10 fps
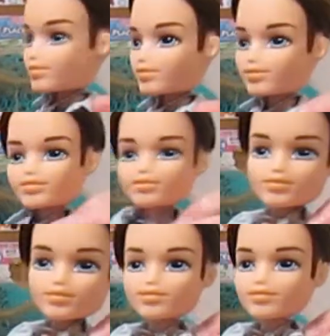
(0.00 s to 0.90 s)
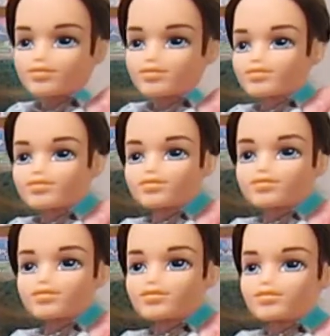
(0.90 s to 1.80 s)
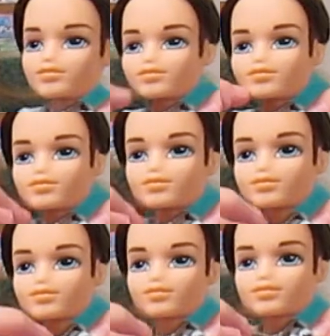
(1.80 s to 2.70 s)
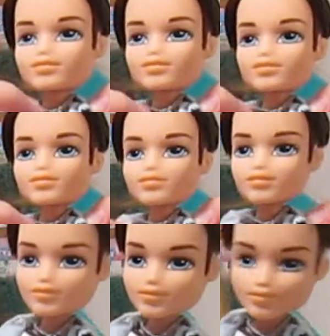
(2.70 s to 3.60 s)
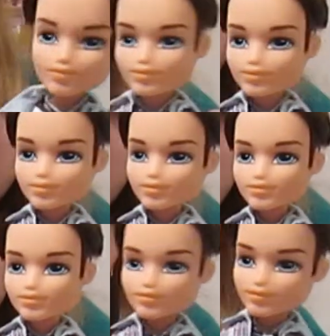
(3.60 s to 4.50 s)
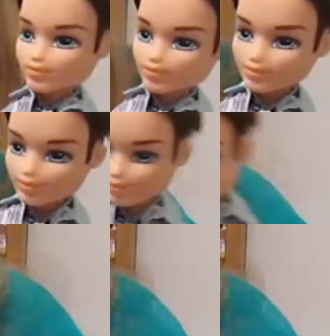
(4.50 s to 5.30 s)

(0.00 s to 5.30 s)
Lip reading: The person shown says nothing.